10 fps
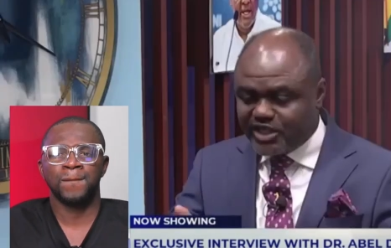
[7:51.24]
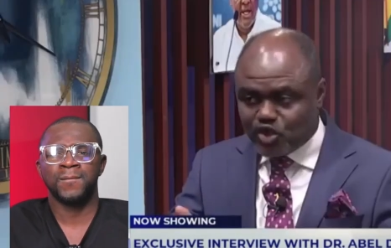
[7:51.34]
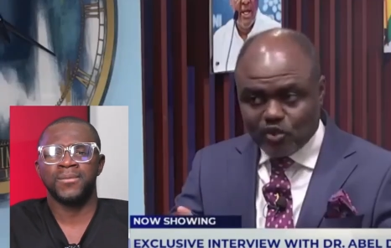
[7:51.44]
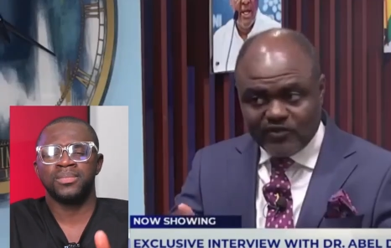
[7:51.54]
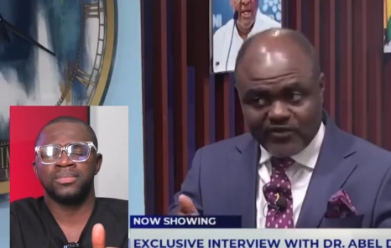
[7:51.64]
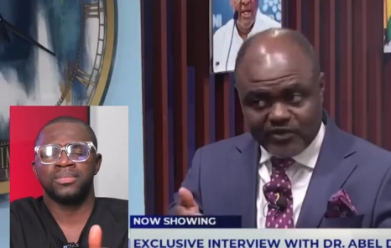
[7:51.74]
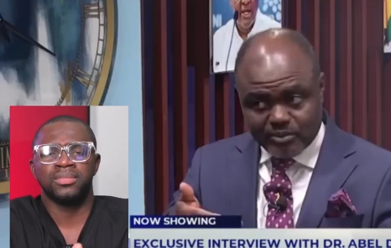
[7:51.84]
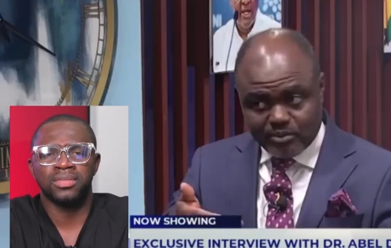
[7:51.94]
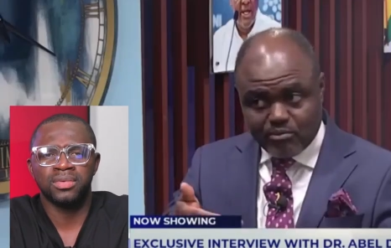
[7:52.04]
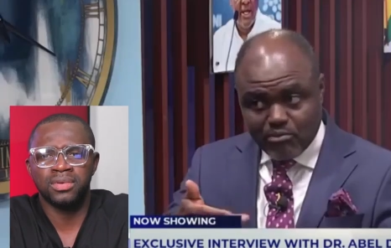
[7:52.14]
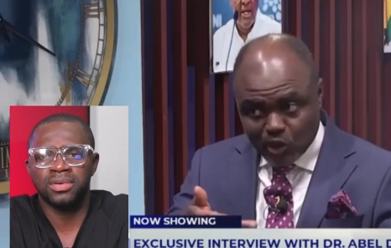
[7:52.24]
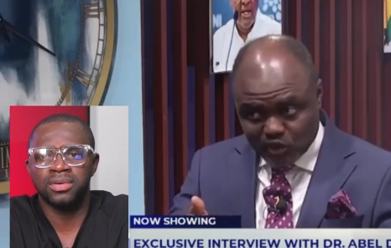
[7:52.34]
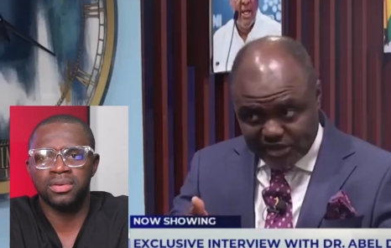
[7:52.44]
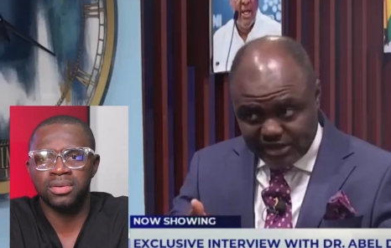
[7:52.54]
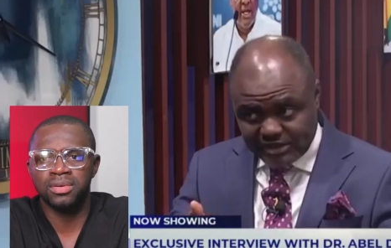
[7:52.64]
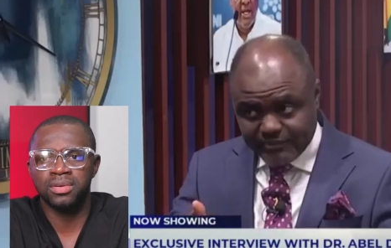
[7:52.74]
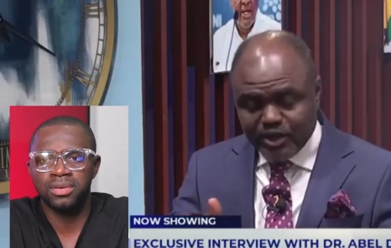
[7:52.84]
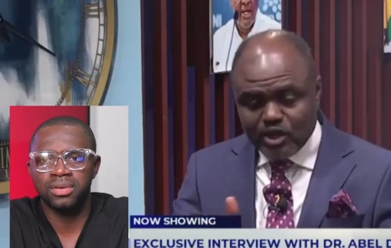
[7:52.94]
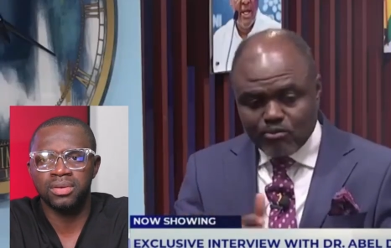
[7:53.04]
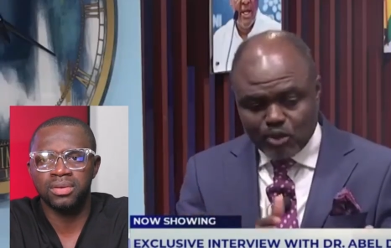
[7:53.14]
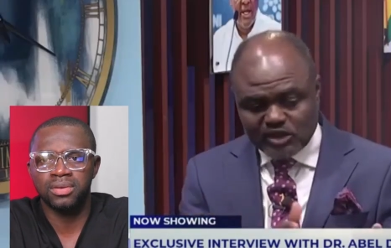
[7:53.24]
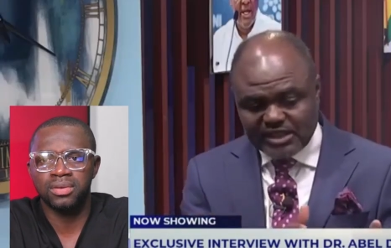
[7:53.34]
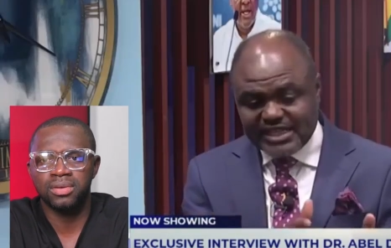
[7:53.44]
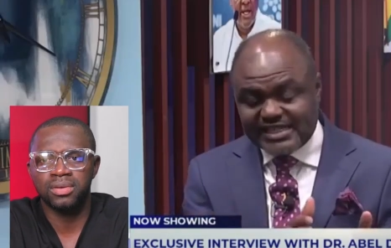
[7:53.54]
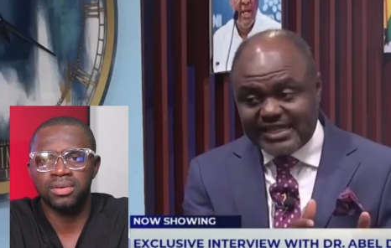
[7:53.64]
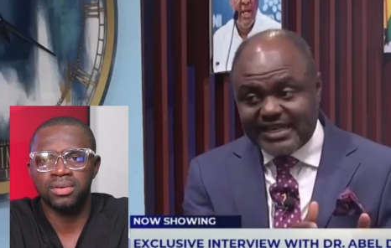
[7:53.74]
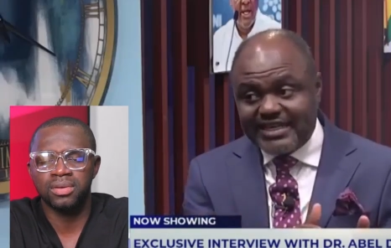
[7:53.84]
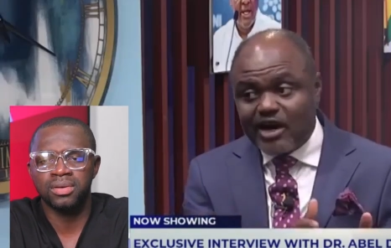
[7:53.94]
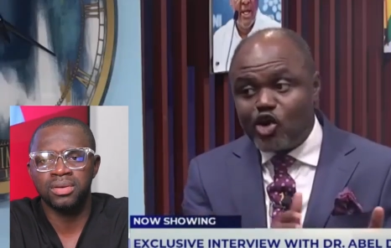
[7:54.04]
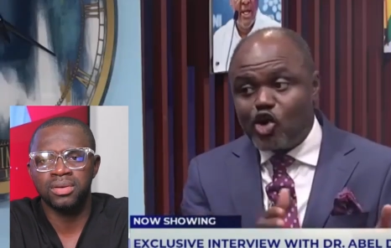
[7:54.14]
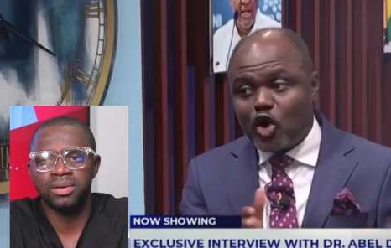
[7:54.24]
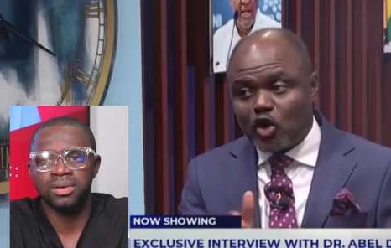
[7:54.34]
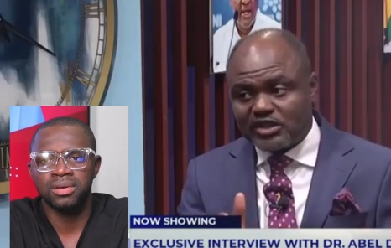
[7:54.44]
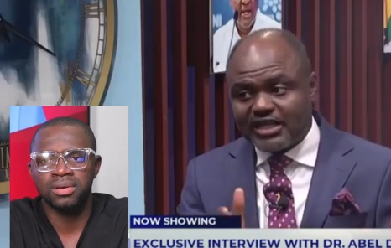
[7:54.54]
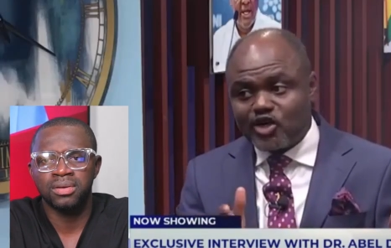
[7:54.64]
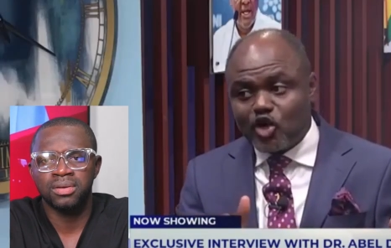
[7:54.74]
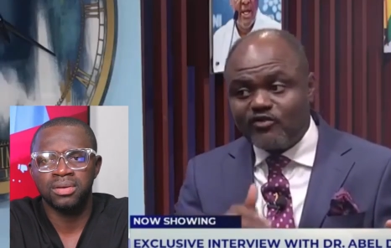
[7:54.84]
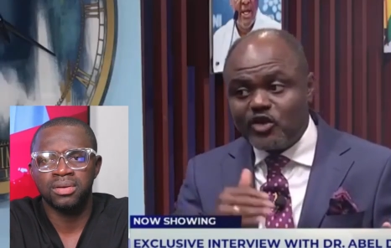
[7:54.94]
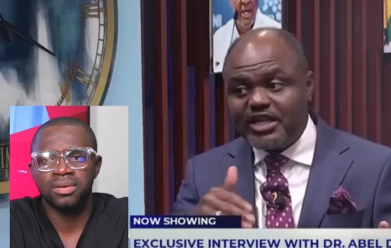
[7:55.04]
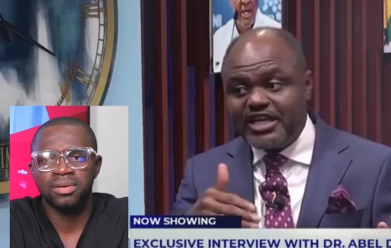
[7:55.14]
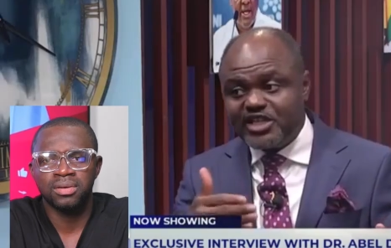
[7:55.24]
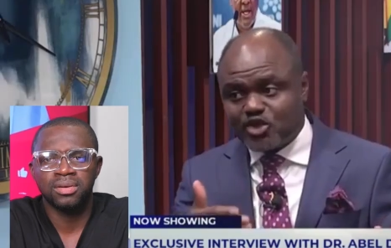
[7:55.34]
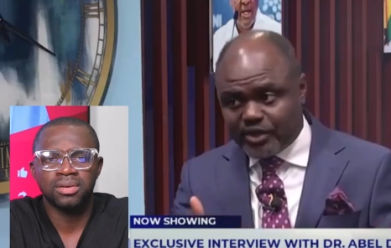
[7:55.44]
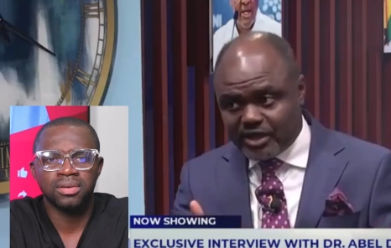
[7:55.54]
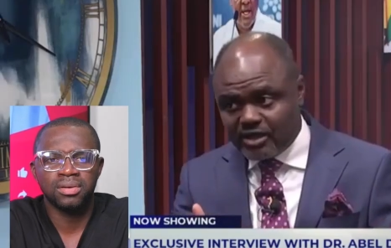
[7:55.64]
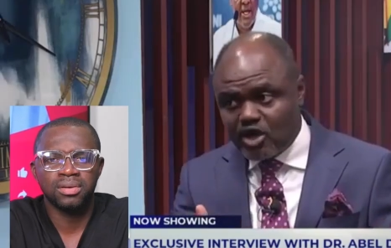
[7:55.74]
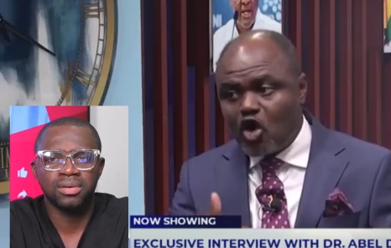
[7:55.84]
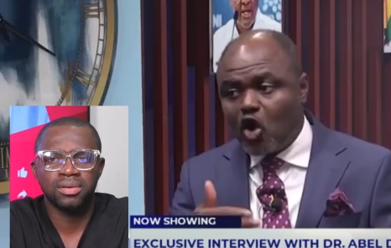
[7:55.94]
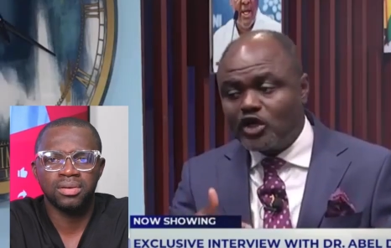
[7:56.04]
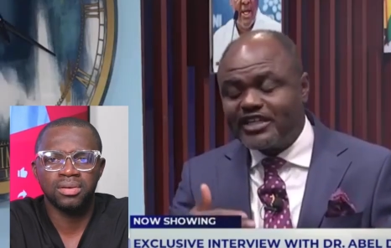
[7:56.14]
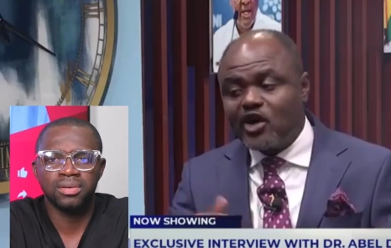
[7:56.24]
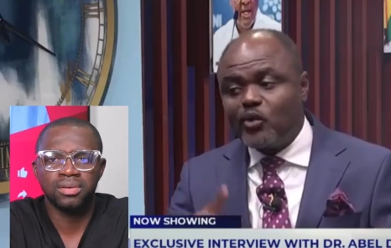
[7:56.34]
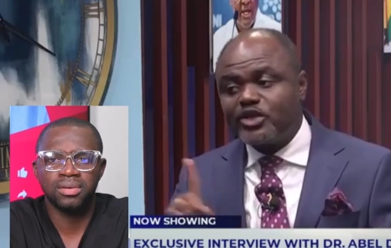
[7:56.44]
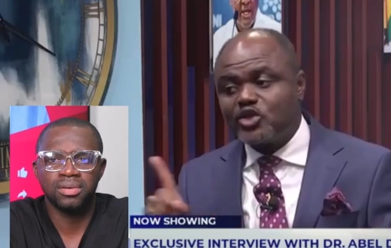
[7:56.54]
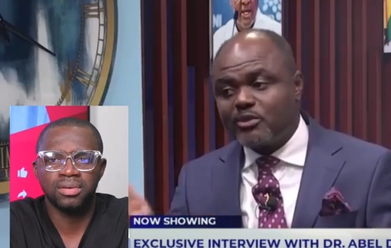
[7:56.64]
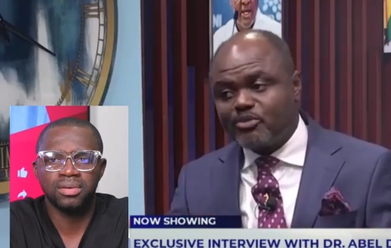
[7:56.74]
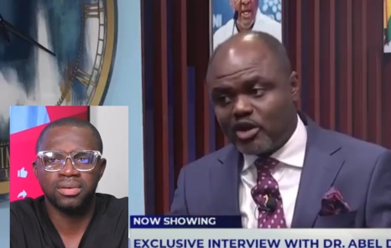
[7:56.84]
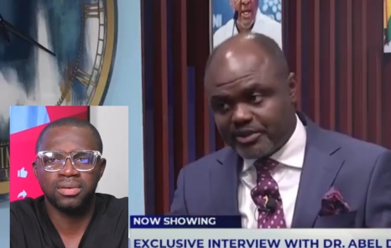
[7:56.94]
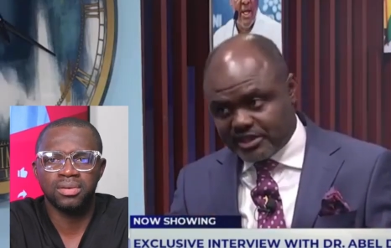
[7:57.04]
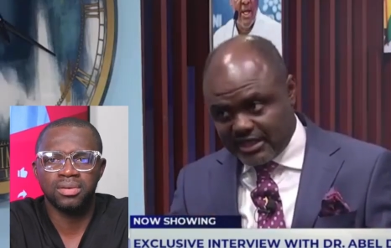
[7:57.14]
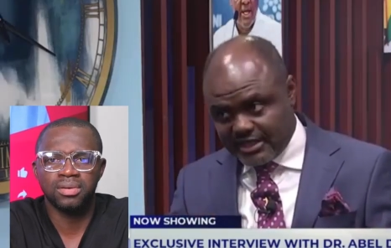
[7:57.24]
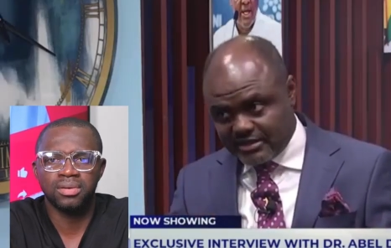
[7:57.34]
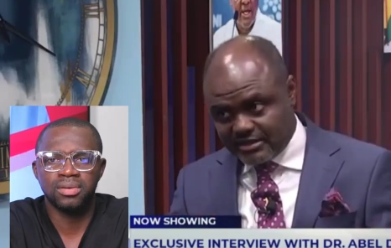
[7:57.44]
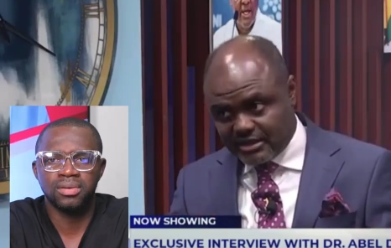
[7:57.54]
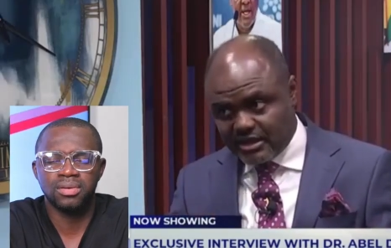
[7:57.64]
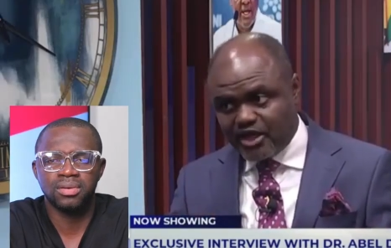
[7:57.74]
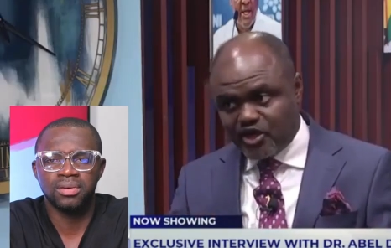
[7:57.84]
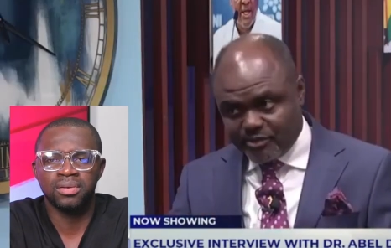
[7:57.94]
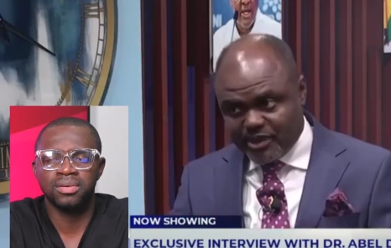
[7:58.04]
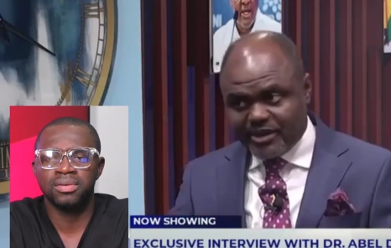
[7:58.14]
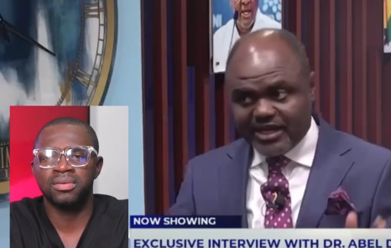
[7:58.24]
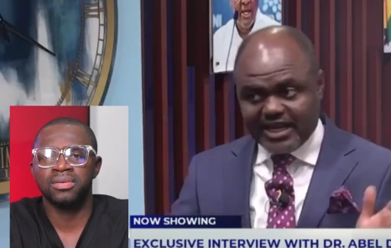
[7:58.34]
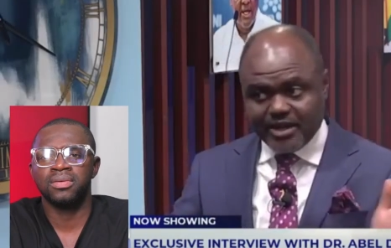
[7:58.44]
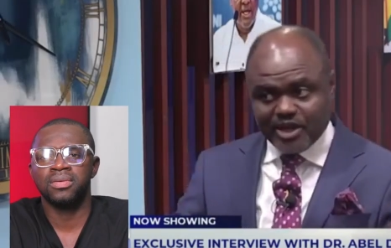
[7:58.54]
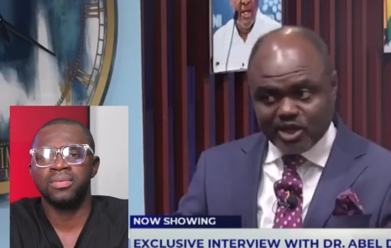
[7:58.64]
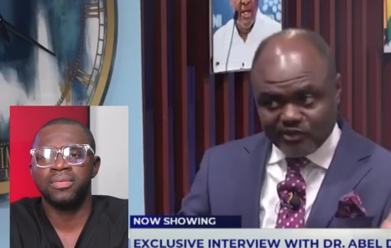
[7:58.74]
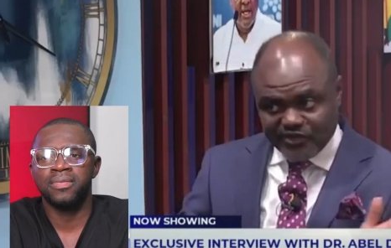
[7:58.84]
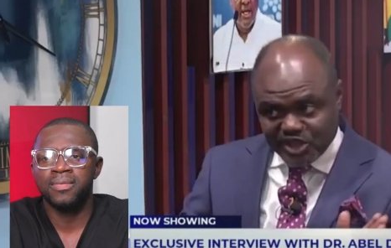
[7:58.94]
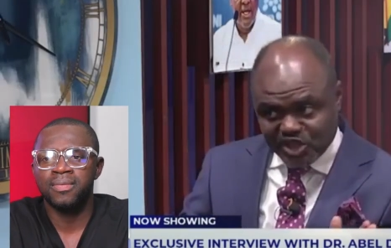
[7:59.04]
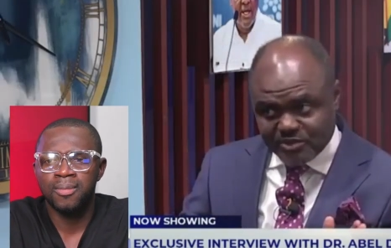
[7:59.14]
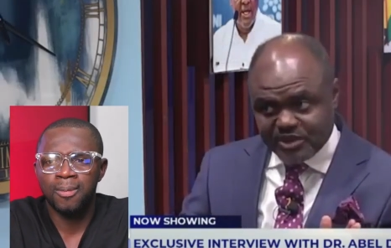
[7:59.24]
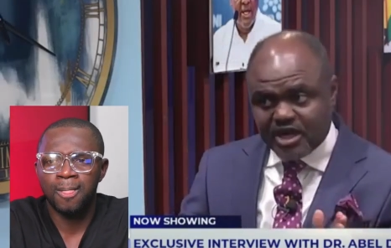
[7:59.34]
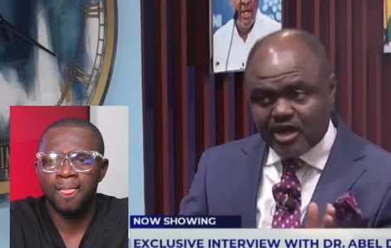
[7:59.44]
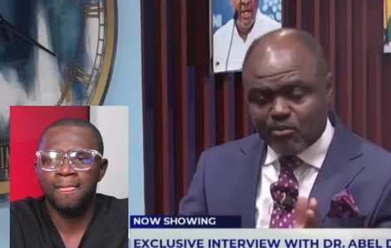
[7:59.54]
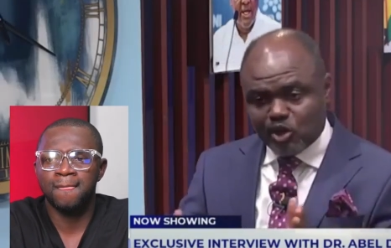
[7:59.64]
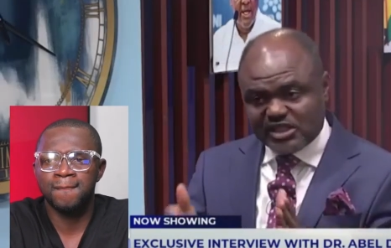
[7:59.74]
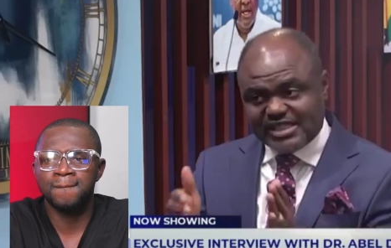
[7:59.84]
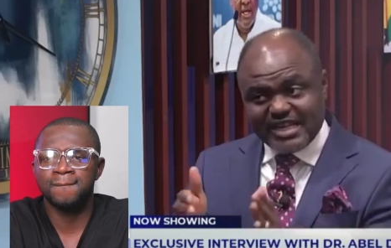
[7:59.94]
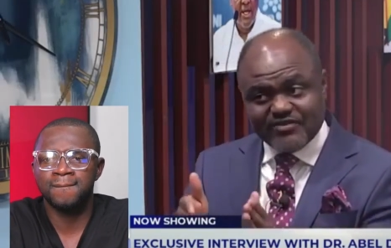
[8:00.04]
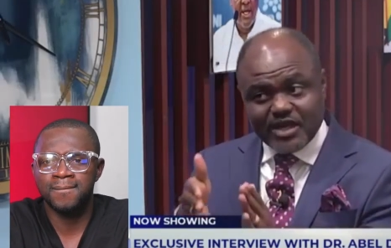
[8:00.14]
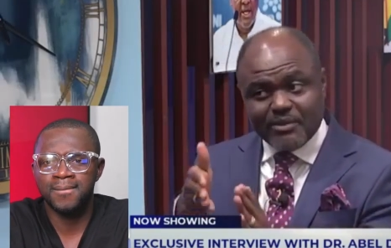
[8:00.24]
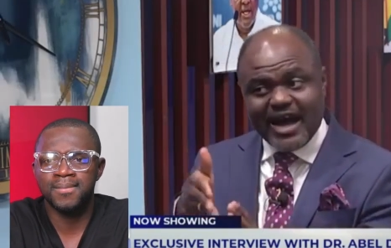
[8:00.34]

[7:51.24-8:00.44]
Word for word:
Speaker 1: takes over from Moses. Moses has laid down laws that govern Israel on their way to the promised land. Remember, they came out of Egypt. Moses left them